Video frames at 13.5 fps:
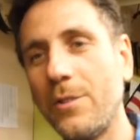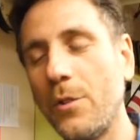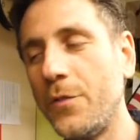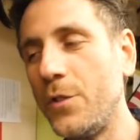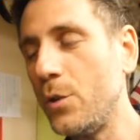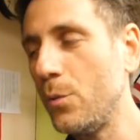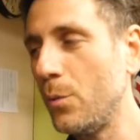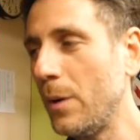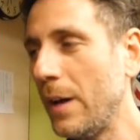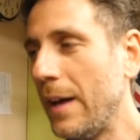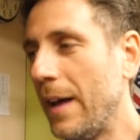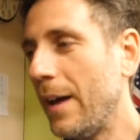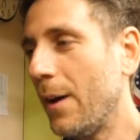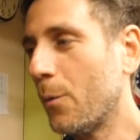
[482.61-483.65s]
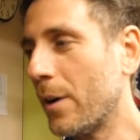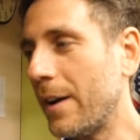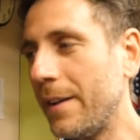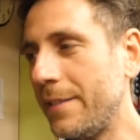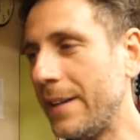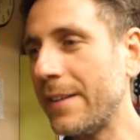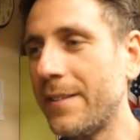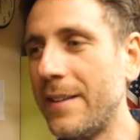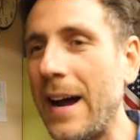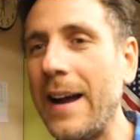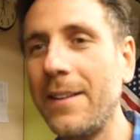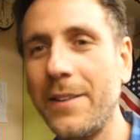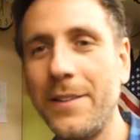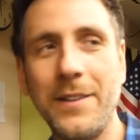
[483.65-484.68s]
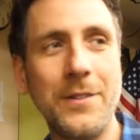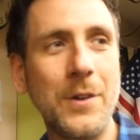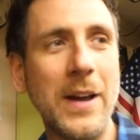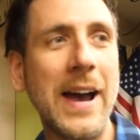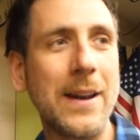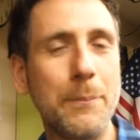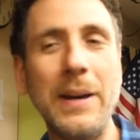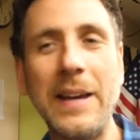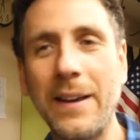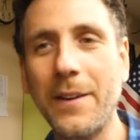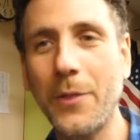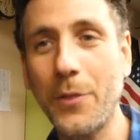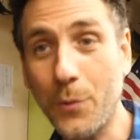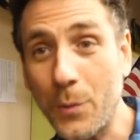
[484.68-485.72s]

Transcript: So if you were on a desert island and you had to pick